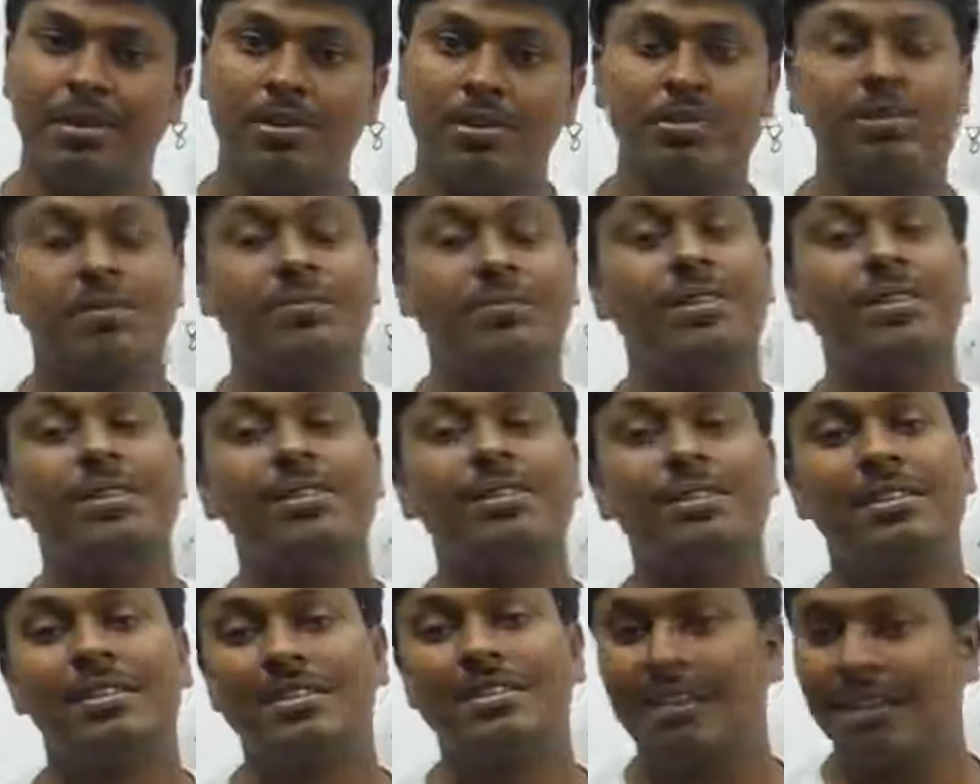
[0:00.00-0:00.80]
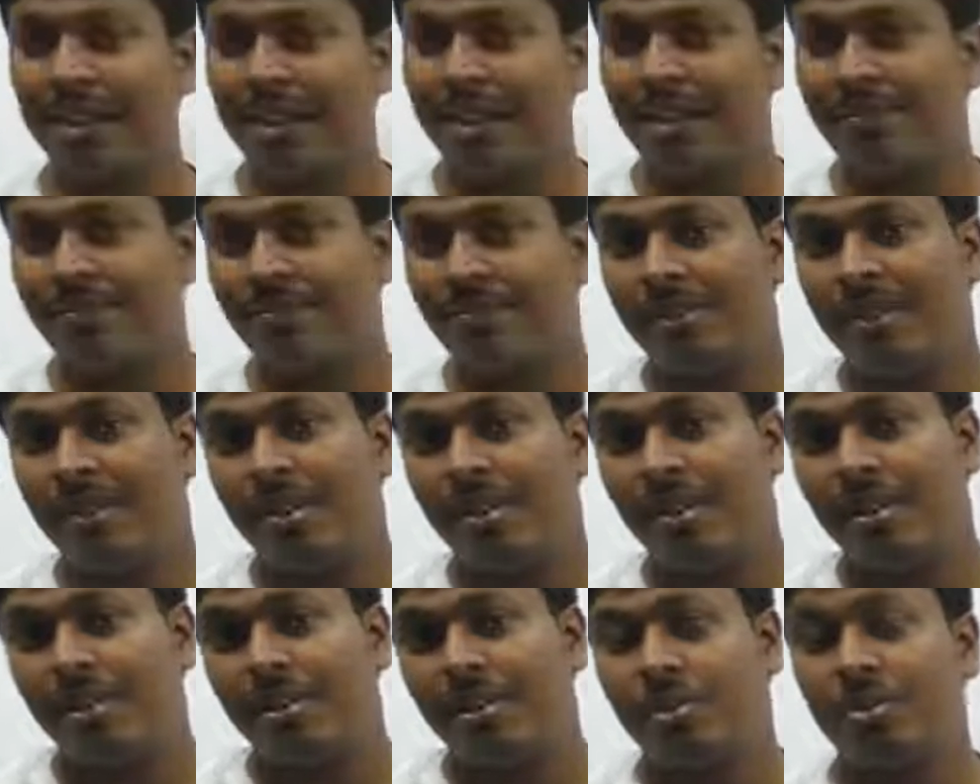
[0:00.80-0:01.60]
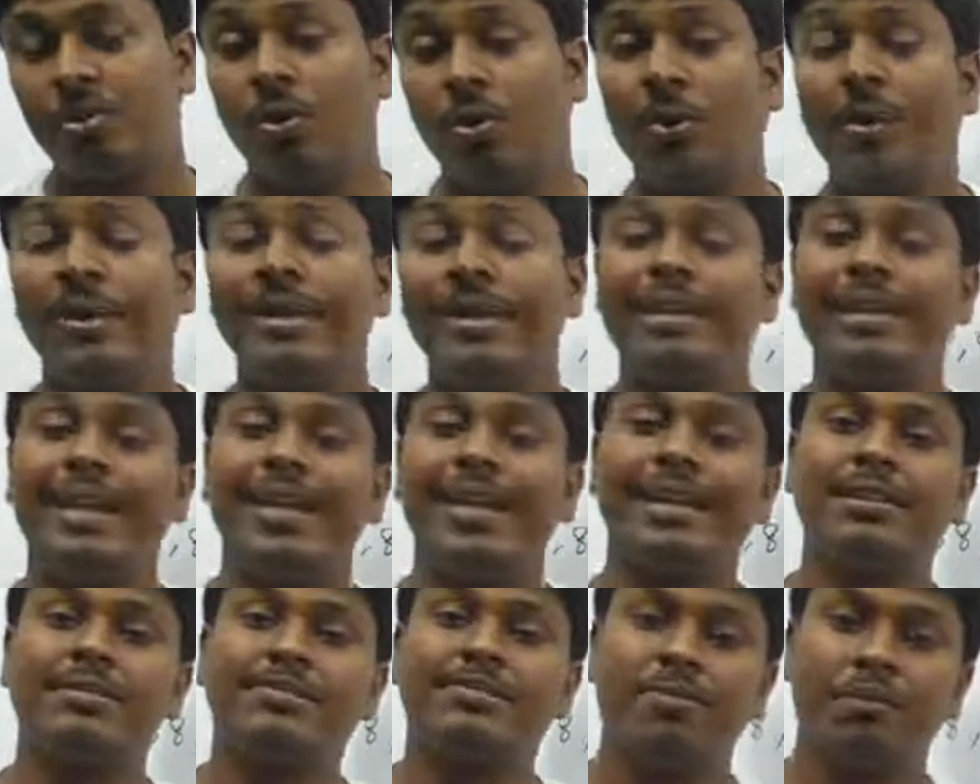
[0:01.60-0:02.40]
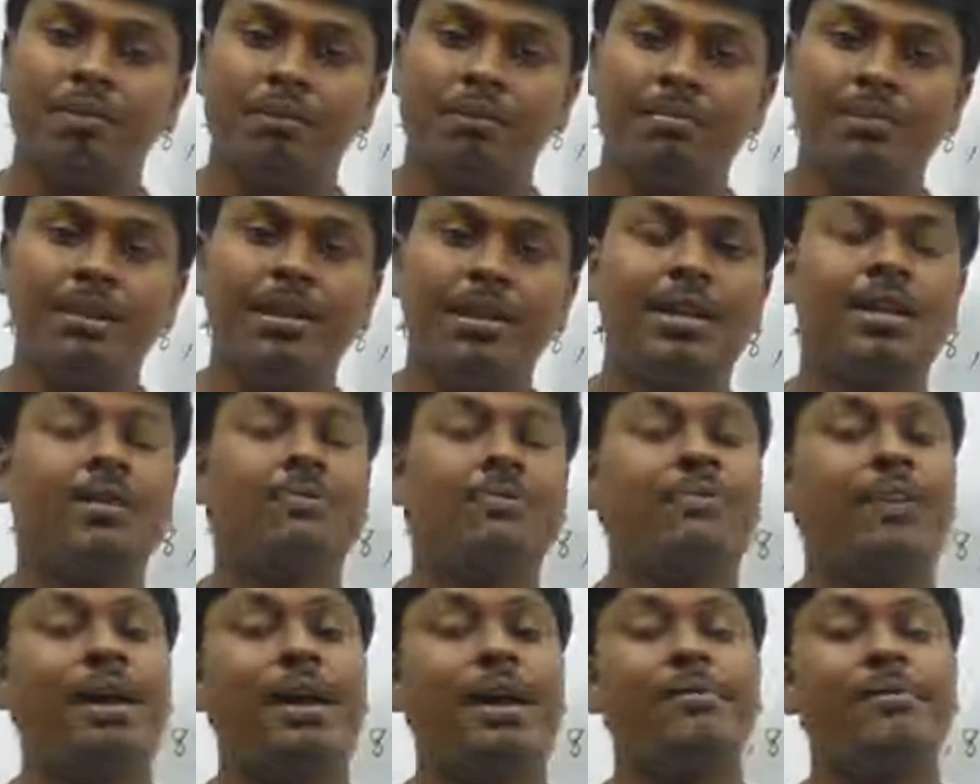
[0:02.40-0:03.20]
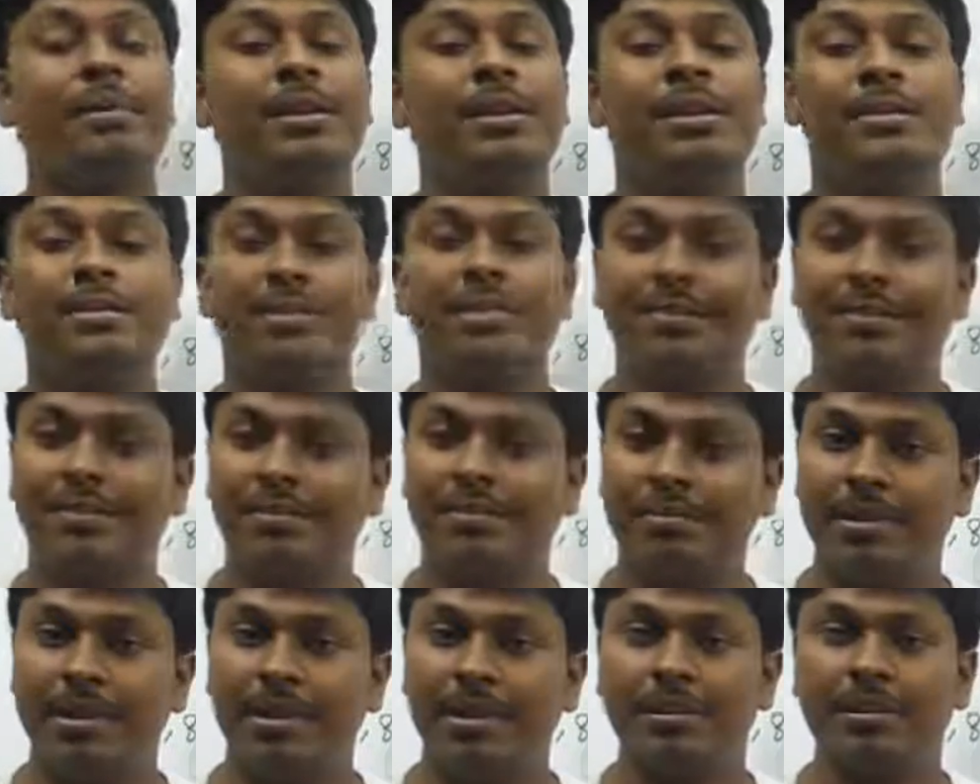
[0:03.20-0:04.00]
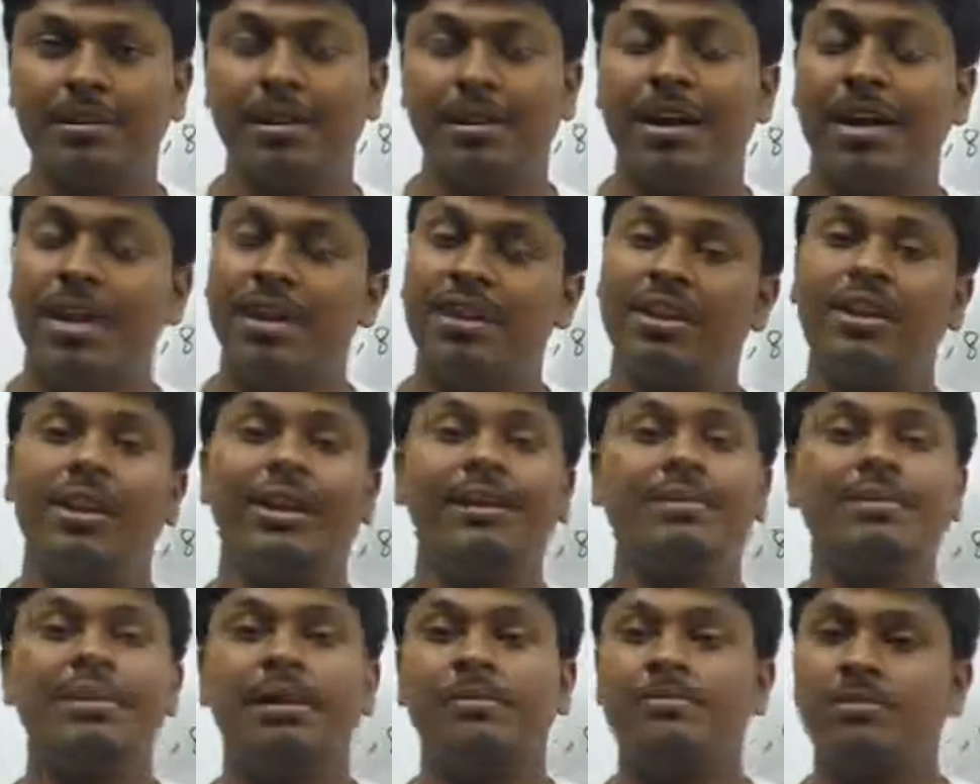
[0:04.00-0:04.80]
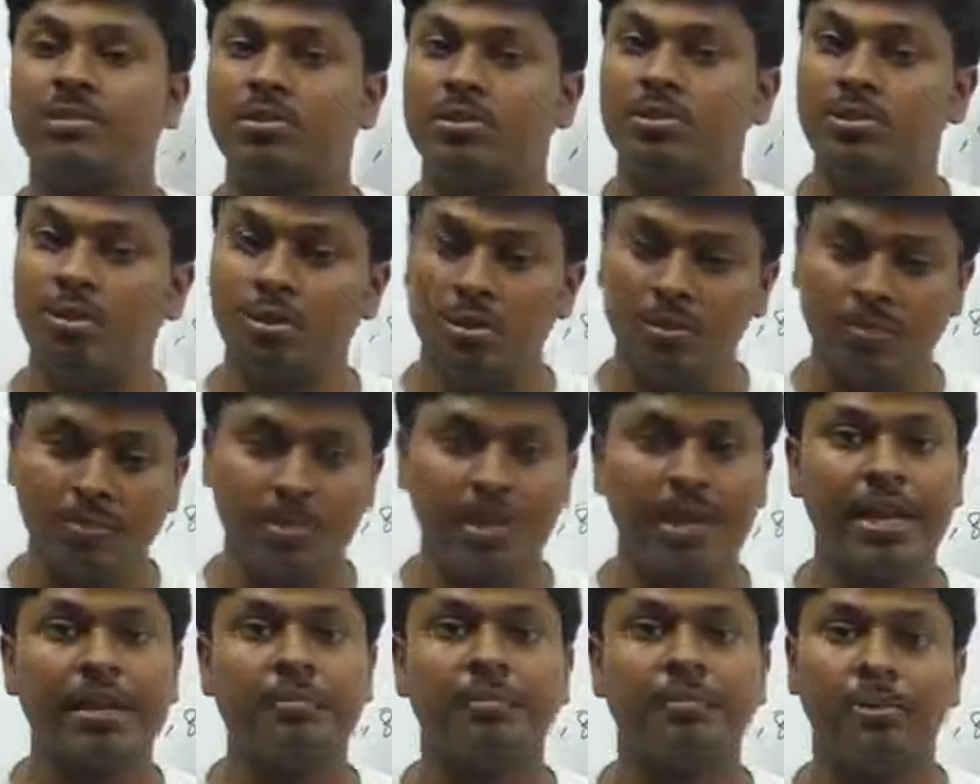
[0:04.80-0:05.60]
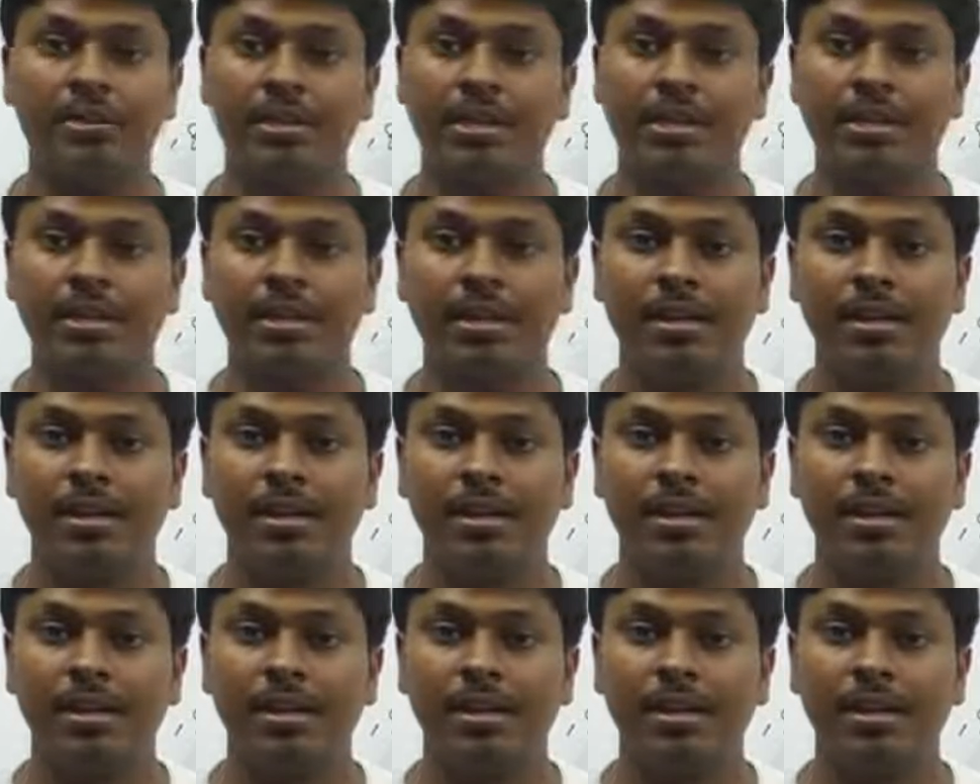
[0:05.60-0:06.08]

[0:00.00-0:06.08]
So friends, listen carefully. Though it takes 4 minutes, 5 minutes, 7 minutes in your exams, don't worry about that,